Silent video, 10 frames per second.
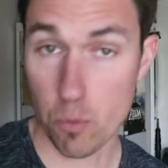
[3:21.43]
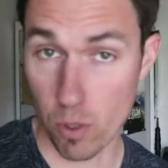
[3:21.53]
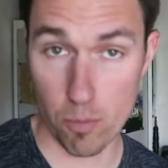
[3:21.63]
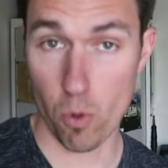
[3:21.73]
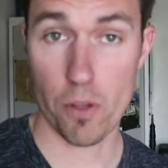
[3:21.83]
And
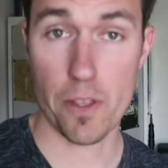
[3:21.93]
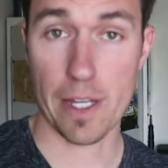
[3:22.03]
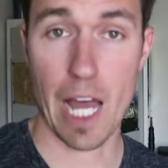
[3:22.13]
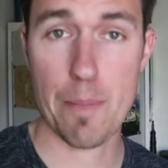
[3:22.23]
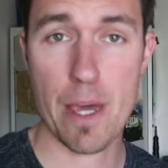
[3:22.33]
one more
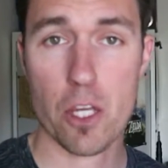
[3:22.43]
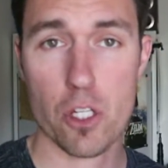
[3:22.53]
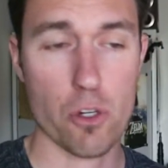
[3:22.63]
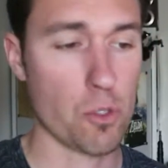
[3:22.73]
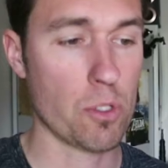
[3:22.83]
thing, I make
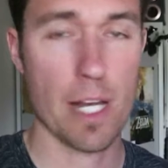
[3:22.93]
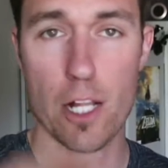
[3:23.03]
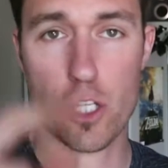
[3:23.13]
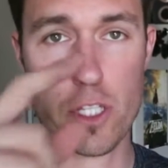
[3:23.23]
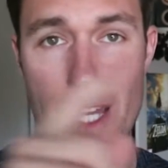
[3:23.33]
sure to
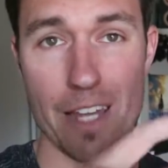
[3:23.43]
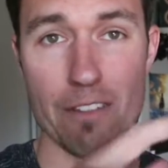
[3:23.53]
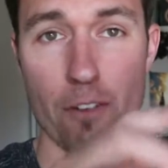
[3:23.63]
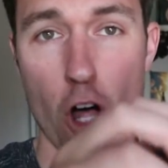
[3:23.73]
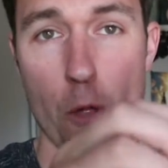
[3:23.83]
attach the end
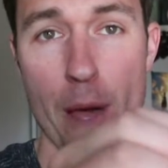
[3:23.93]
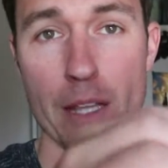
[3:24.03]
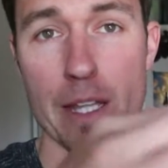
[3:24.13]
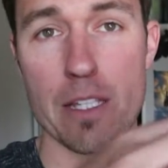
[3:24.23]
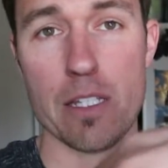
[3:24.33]
of all my
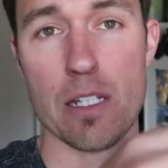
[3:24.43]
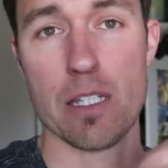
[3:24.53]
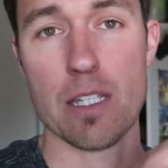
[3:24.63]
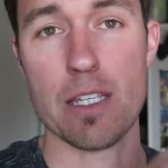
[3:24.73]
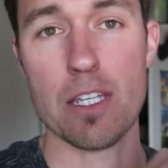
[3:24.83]

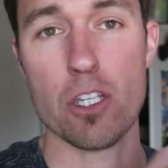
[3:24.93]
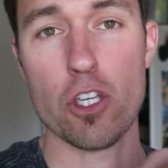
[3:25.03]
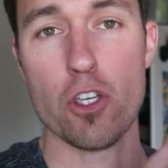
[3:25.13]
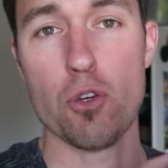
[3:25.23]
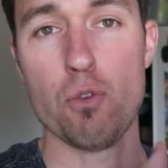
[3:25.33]
lenses these
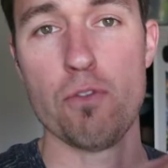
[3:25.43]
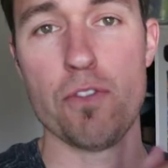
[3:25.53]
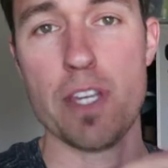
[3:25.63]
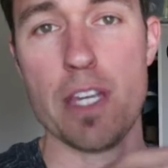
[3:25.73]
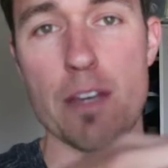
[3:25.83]

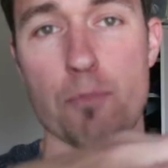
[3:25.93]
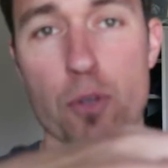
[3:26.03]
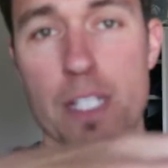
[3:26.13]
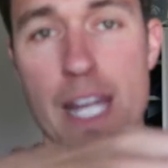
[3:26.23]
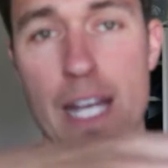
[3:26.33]
UV
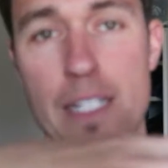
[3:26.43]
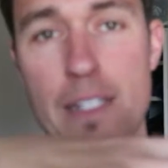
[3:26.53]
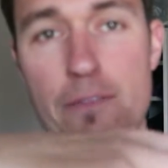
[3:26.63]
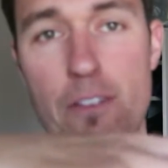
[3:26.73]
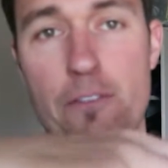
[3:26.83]

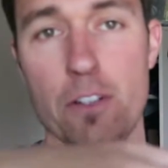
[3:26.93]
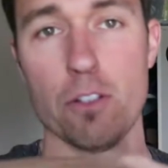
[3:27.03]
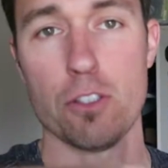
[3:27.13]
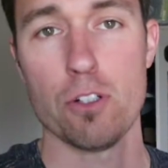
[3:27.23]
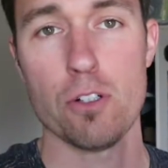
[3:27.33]
protective
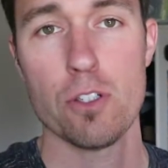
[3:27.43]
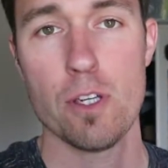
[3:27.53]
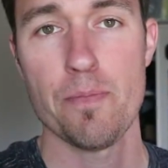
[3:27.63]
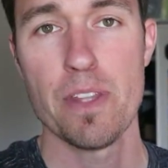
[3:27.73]
filters.